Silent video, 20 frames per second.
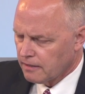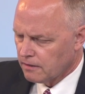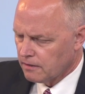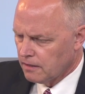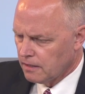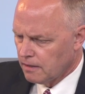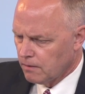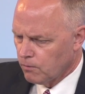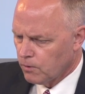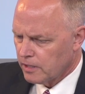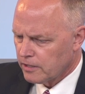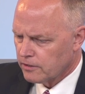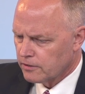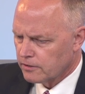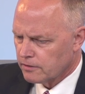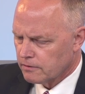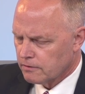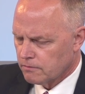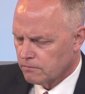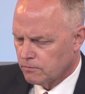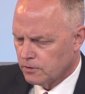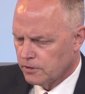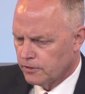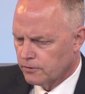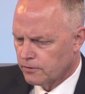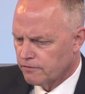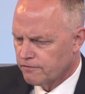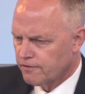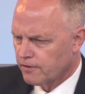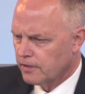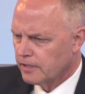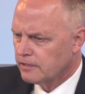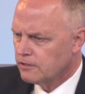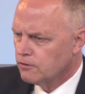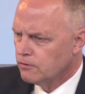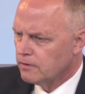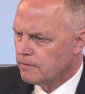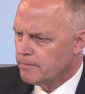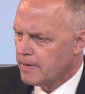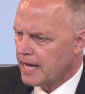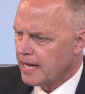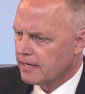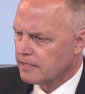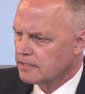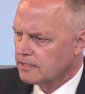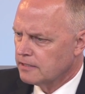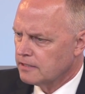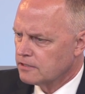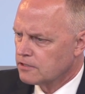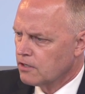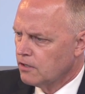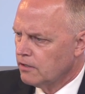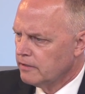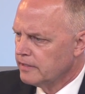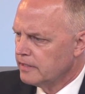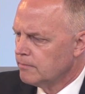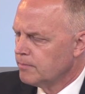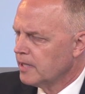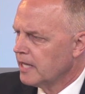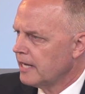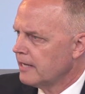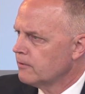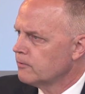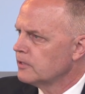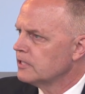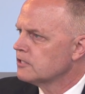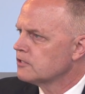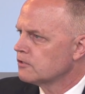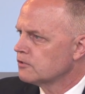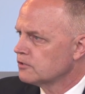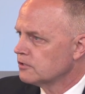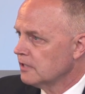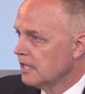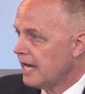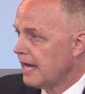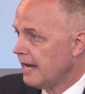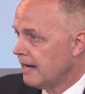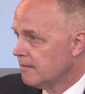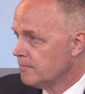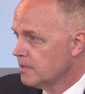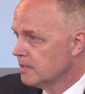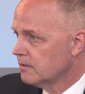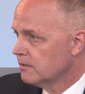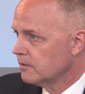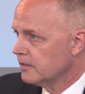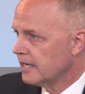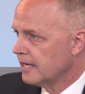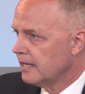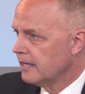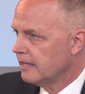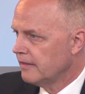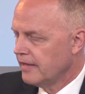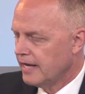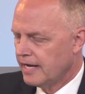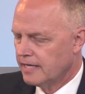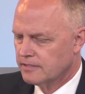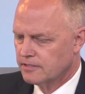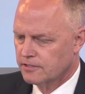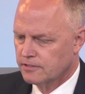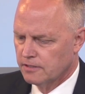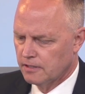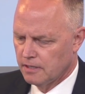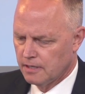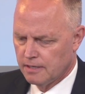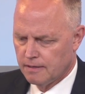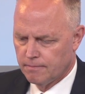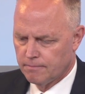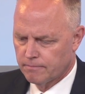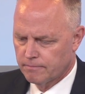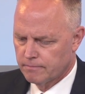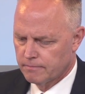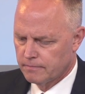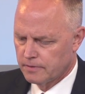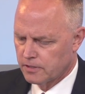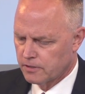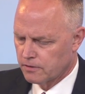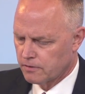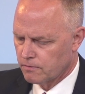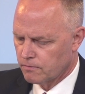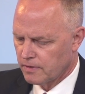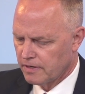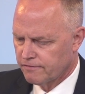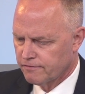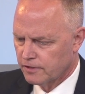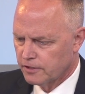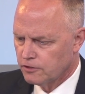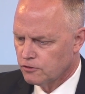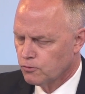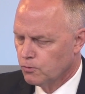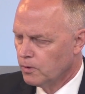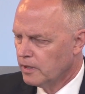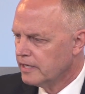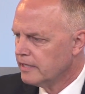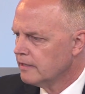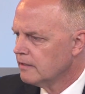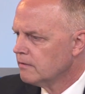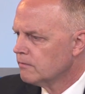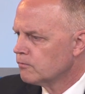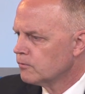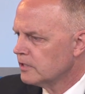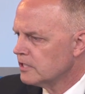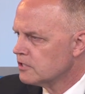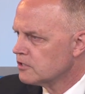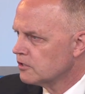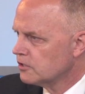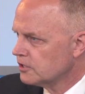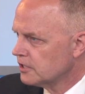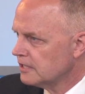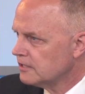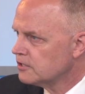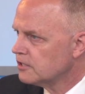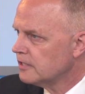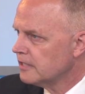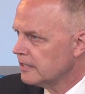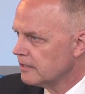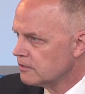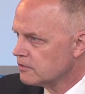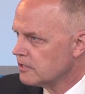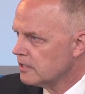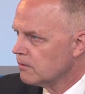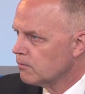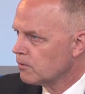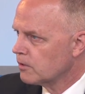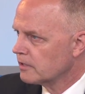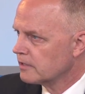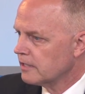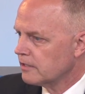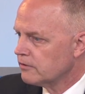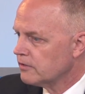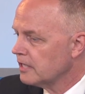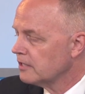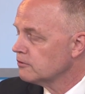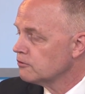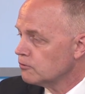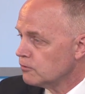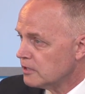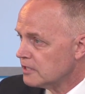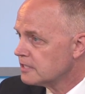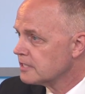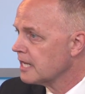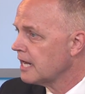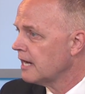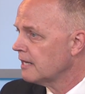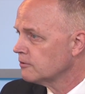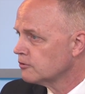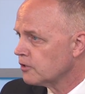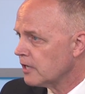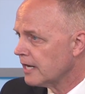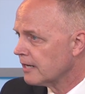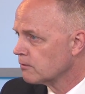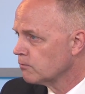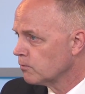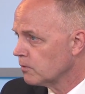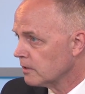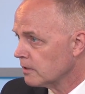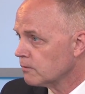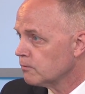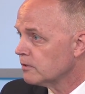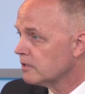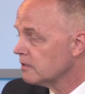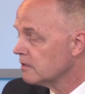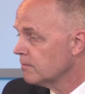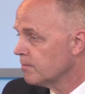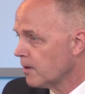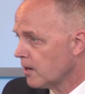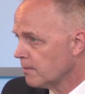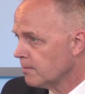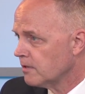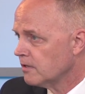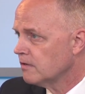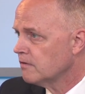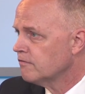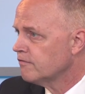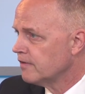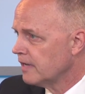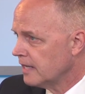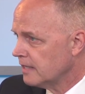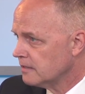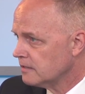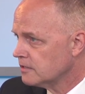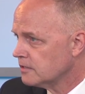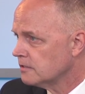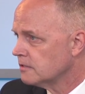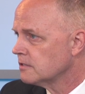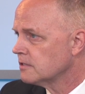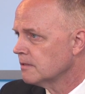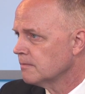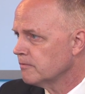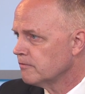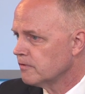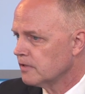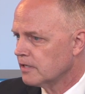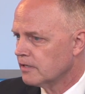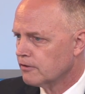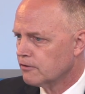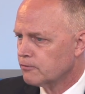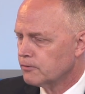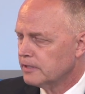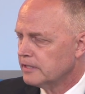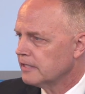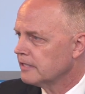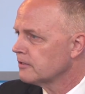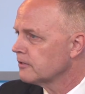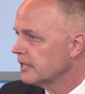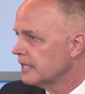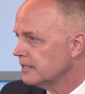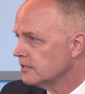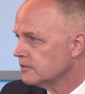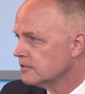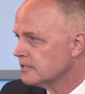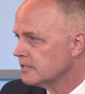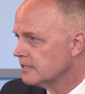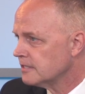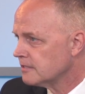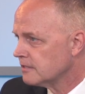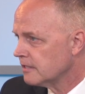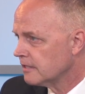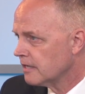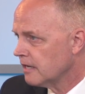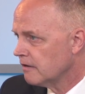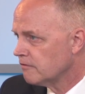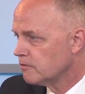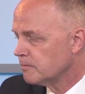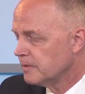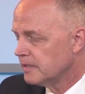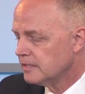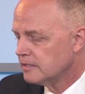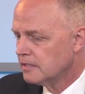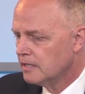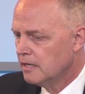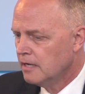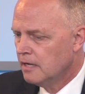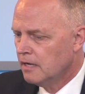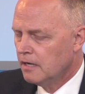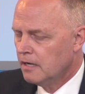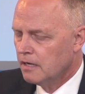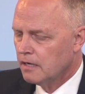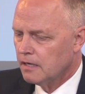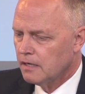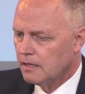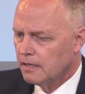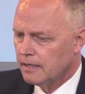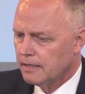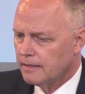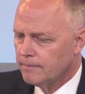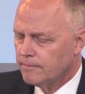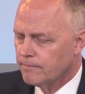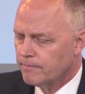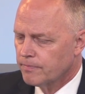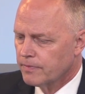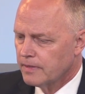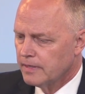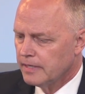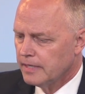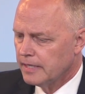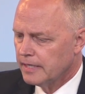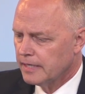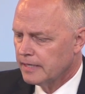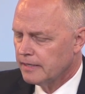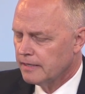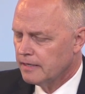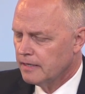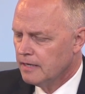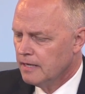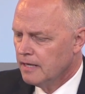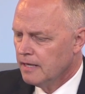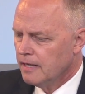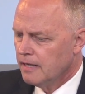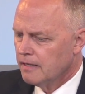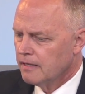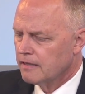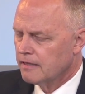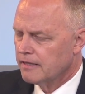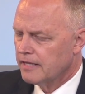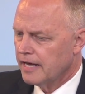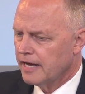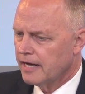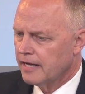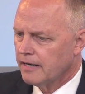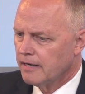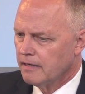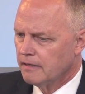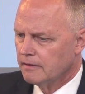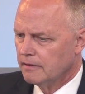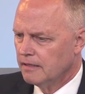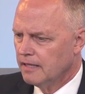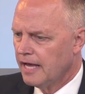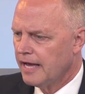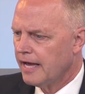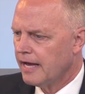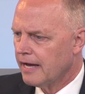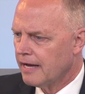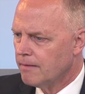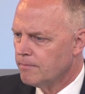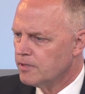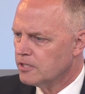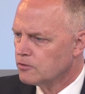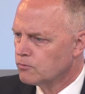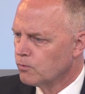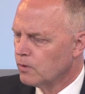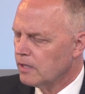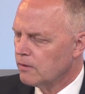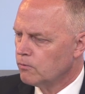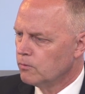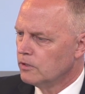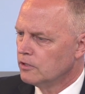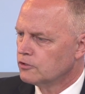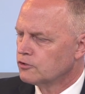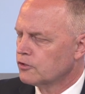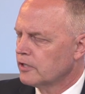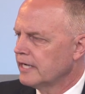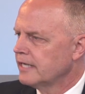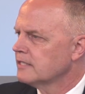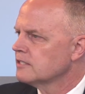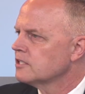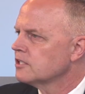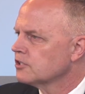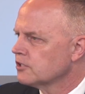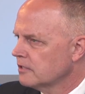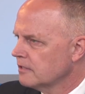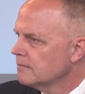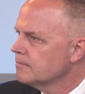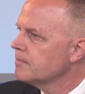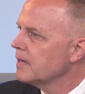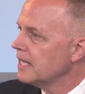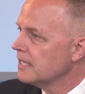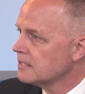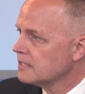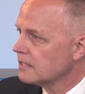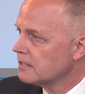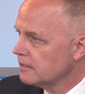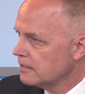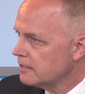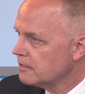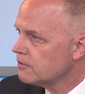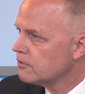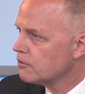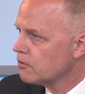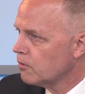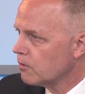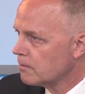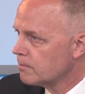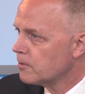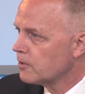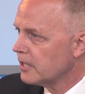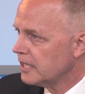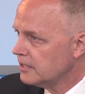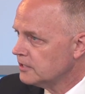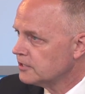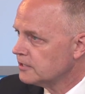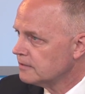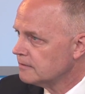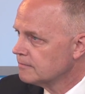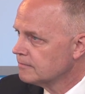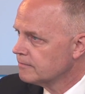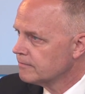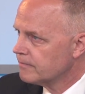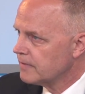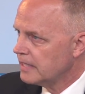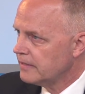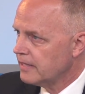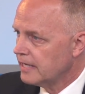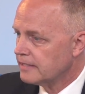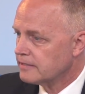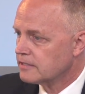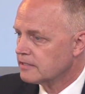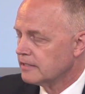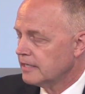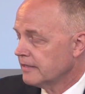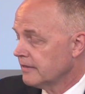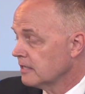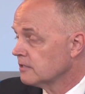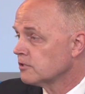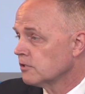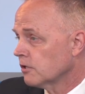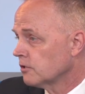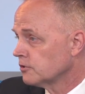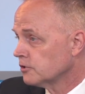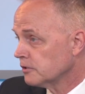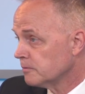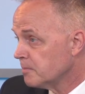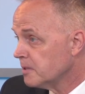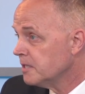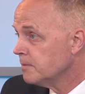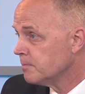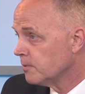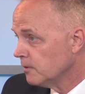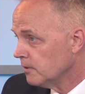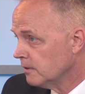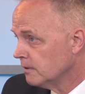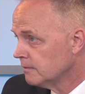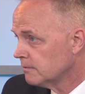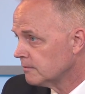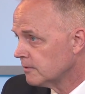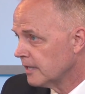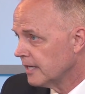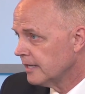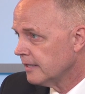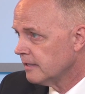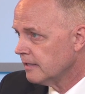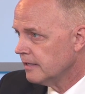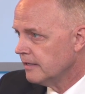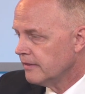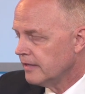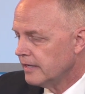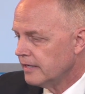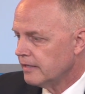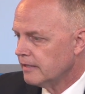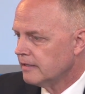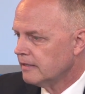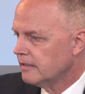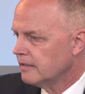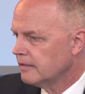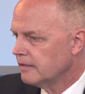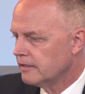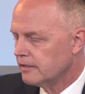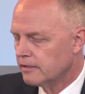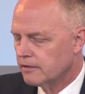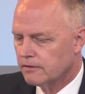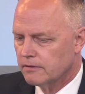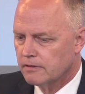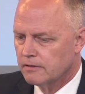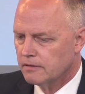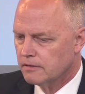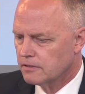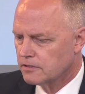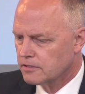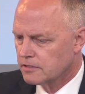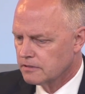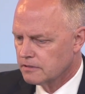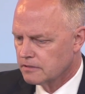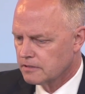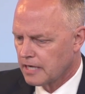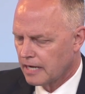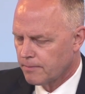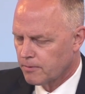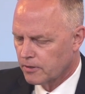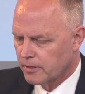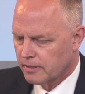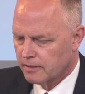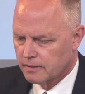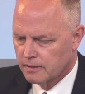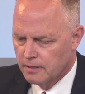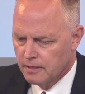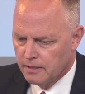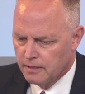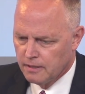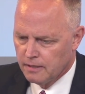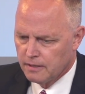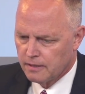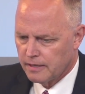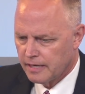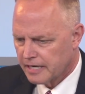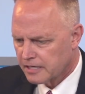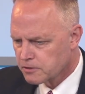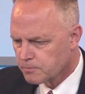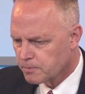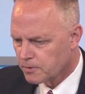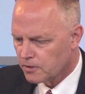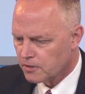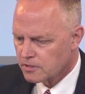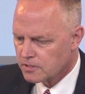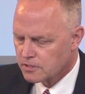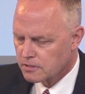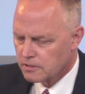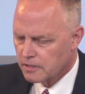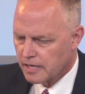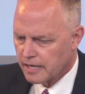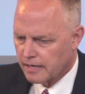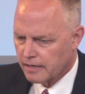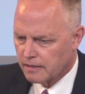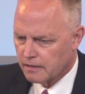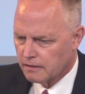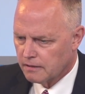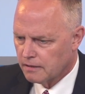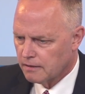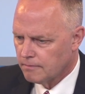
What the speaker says: what you're referring to in Madison is called the Applied Research Lab. Okay, and that's there are roughly 20 research engineers that work there that do this contract work with the Department of Defense and some of our 3-letter agencies in the government, and that lab is what will transition basically into the corporation, and that's largely people, right? And they're the cyber experts that